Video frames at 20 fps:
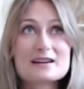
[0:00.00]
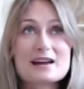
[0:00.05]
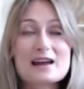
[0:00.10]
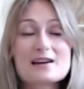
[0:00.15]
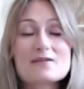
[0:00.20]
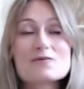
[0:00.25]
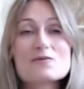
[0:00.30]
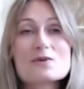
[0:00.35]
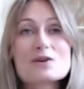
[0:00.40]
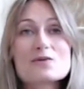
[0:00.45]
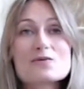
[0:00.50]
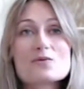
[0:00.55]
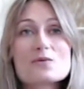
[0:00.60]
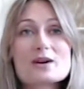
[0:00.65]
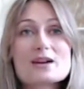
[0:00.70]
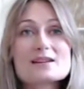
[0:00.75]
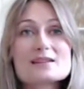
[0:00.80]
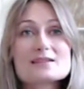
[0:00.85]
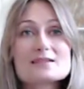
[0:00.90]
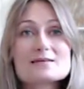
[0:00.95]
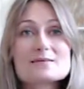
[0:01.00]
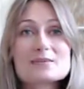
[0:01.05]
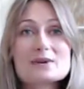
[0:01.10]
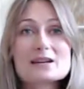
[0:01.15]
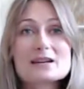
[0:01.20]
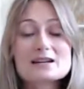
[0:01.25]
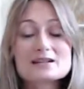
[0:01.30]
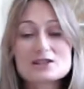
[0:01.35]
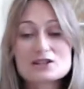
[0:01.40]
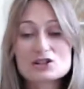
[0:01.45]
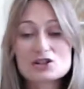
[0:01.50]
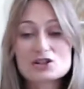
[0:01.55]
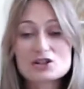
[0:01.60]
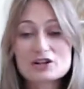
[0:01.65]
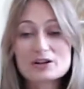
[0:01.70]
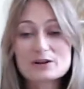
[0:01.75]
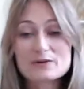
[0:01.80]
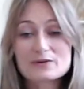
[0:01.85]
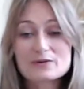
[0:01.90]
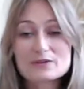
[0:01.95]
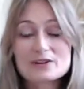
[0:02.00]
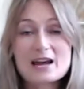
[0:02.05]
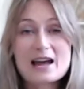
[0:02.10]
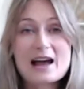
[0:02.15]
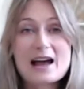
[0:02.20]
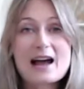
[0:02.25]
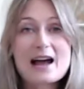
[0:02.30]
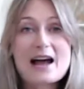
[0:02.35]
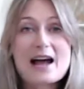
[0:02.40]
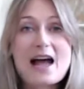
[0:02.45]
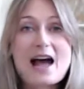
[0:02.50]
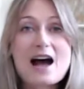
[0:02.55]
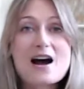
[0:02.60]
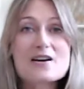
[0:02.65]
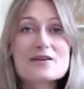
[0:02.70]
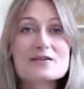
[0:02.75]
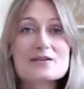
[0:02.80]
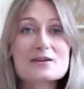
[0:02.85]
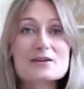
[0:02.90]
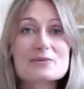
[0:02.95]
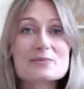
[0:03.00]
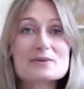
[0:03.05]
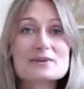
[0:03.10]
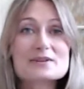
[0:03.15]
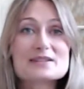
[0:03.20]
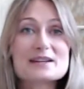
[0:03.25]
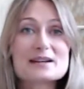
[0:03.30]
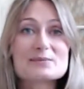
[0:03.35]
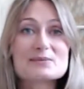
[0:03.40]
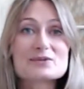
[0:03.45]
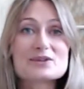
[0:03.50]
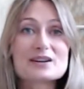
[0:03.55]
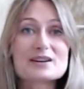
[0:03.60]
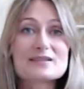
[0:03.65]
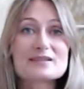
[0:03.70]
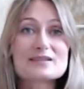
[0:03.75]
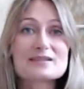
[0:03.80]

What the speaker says: And when we begin to shift our inner perception,